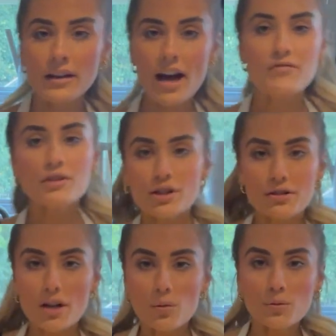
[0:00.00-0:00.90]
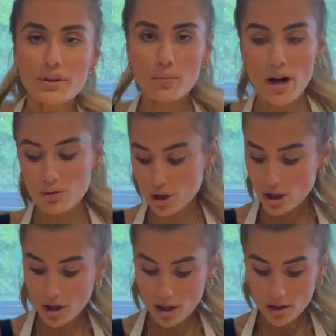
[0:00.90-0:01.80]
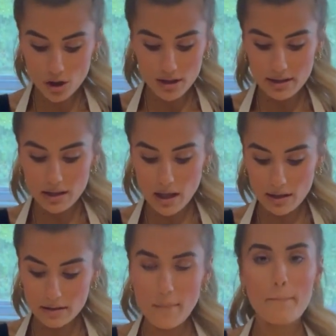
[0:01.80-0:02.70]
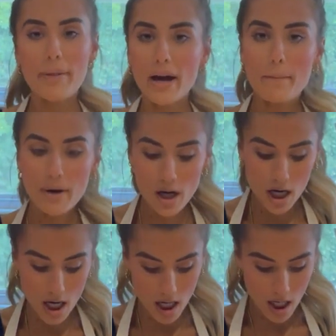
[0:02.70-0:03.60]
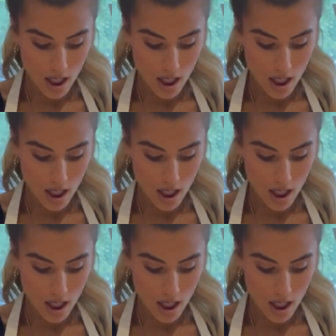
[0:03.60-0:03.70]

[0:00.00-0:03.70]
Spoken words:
then after you're done with the brown sugar, just take some pepper